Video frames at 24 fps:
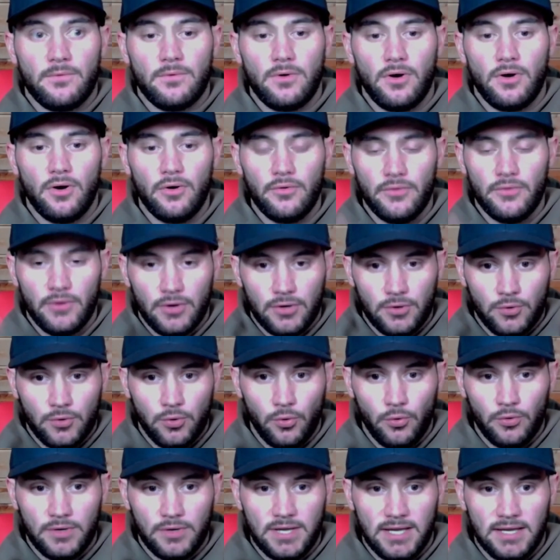all the
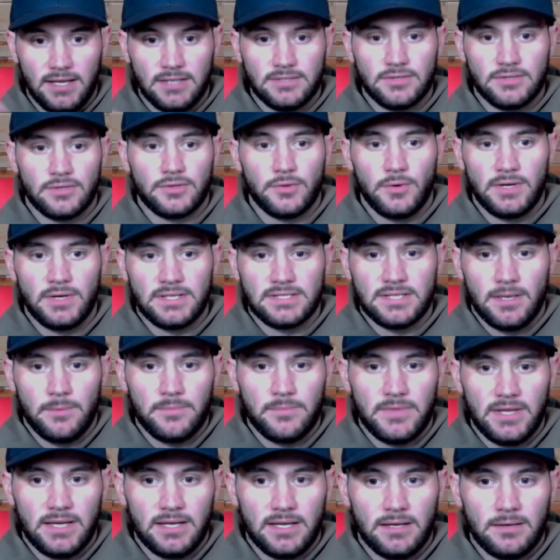cool kids are doing
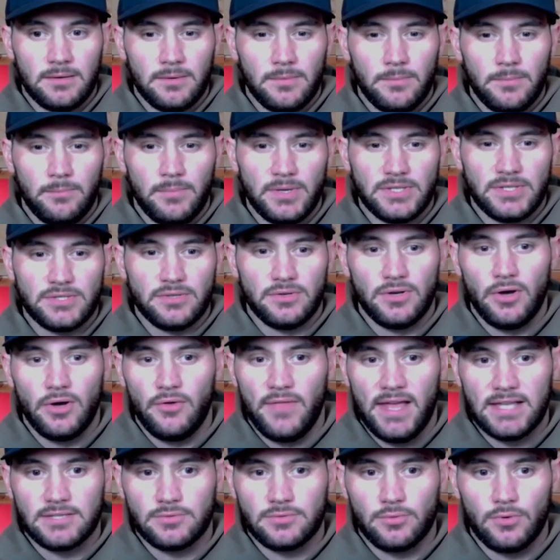something, but you know
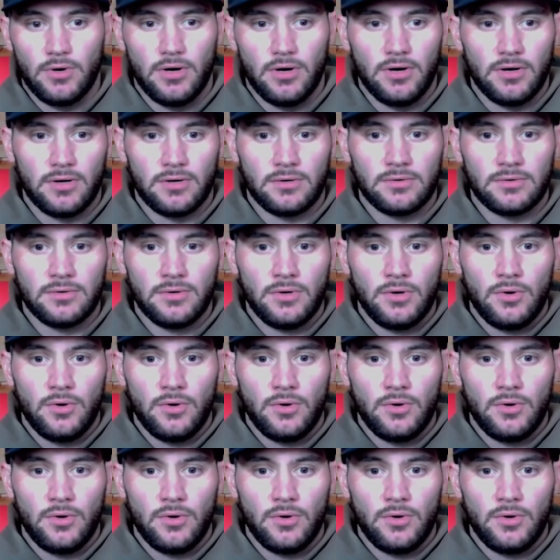that's wrong,